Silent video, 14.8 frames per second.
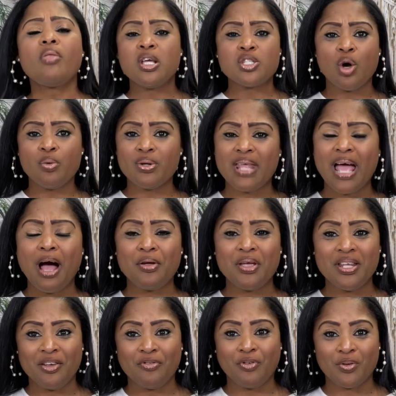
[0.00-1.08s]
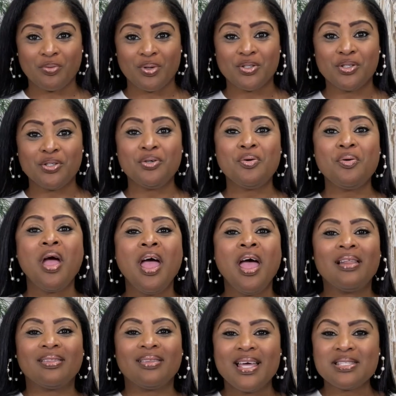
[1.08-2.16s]
so, without any further ado,
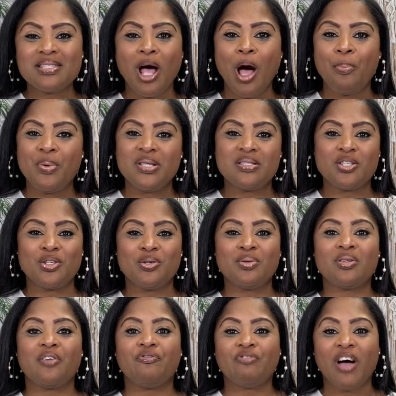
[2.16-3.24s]
let's hop into the